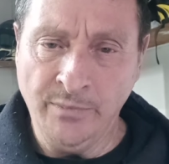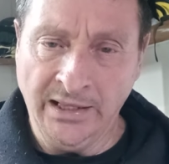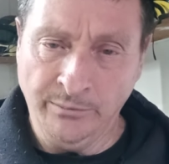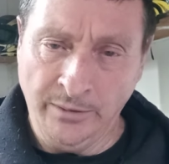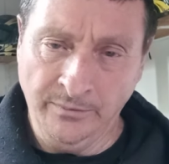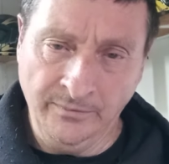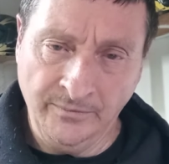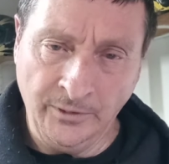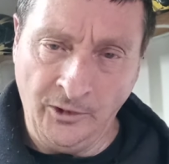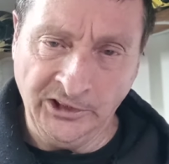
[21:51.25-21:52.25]
minimum
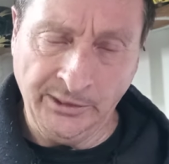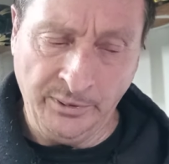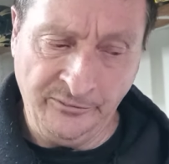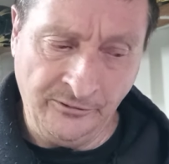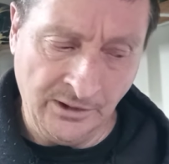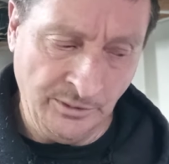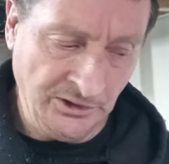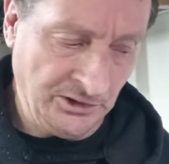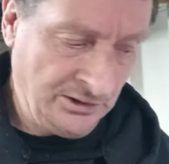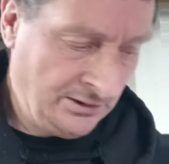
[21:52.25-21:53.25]
loss of
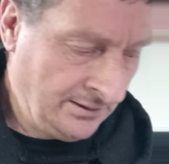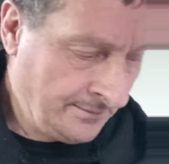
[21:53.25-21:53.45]
performance.